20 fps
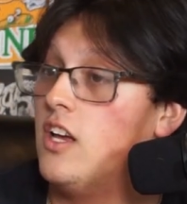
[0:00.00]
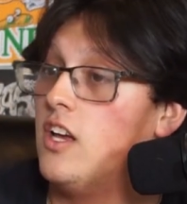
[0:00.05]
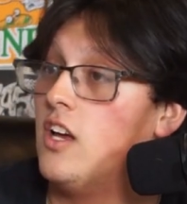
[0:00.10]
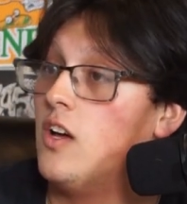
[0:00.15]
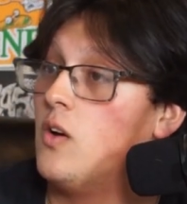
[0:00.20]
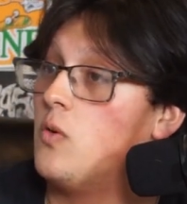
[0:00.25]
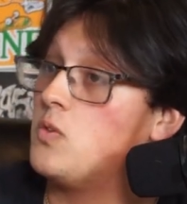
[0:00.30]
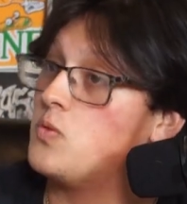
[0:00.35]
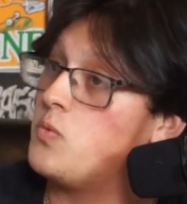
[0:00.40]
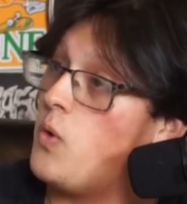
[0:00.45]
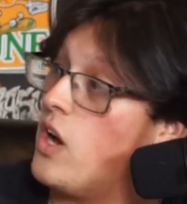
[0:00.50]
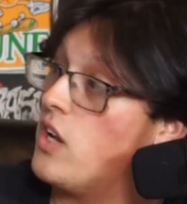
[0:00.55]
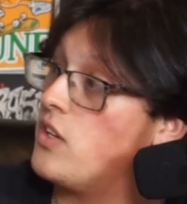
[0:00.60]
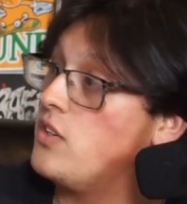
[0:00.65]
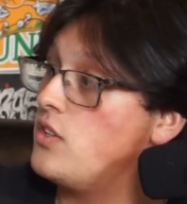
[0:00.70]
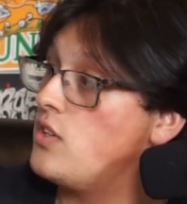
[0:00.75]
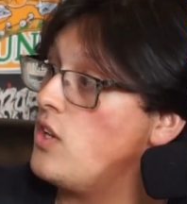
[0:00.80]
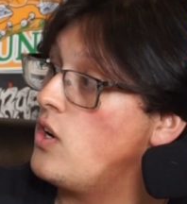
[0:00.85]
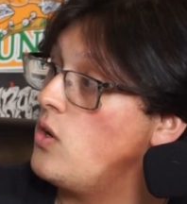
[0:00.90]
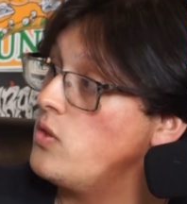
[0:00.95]
was walking to
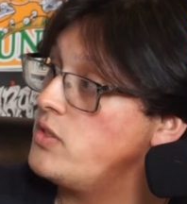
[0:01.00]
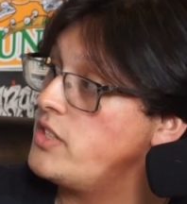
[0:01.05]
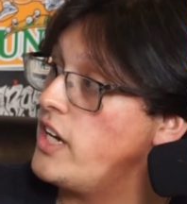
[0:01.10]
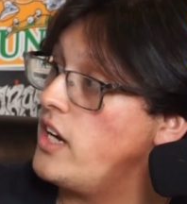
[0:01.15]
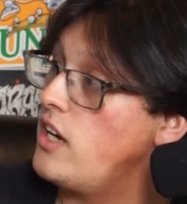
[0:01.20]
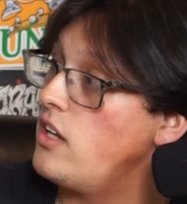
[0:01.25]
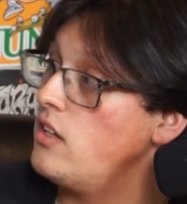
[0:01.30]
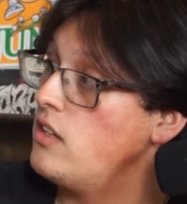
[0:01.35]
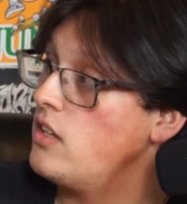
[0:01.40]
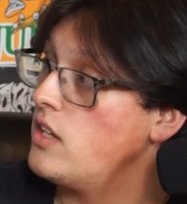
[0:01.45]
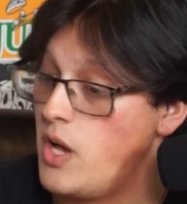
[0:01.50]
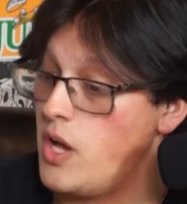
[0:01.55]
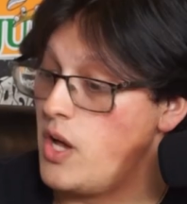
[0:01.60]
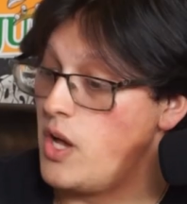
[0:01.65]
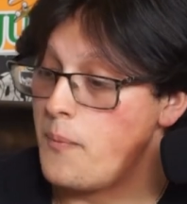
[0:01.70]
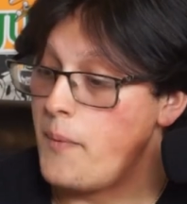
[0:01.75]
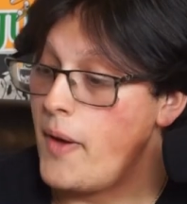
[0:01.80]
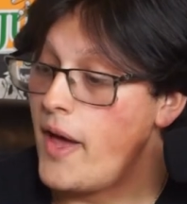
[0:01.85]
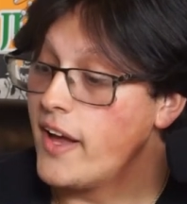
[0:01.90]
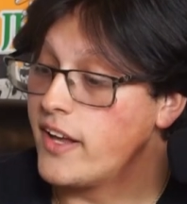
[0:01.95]
the hotel and saw a
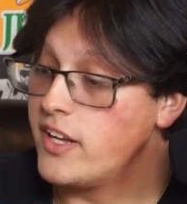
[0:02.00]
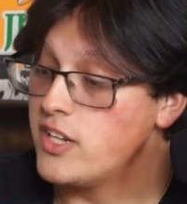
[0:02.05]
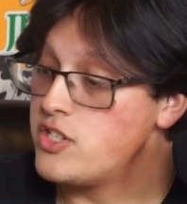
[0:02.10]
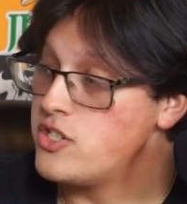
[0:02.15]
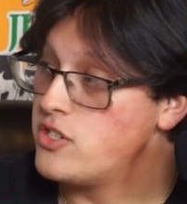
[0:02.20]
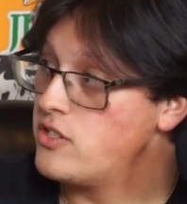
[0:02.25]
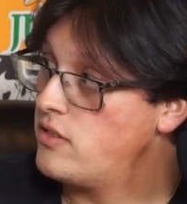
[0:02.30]
package.